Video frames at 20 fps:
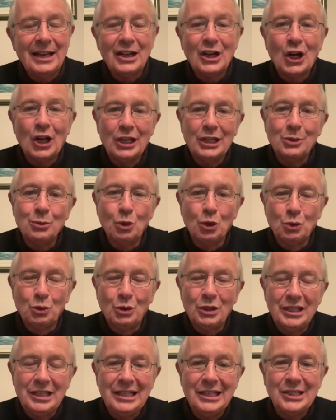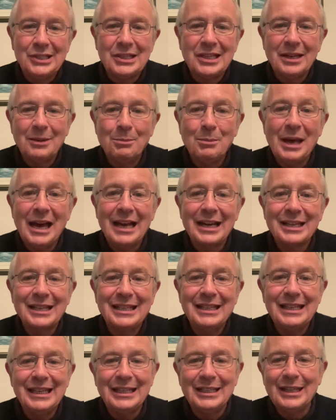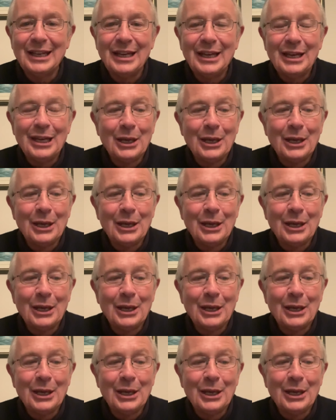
Collingwood released Mark Keane,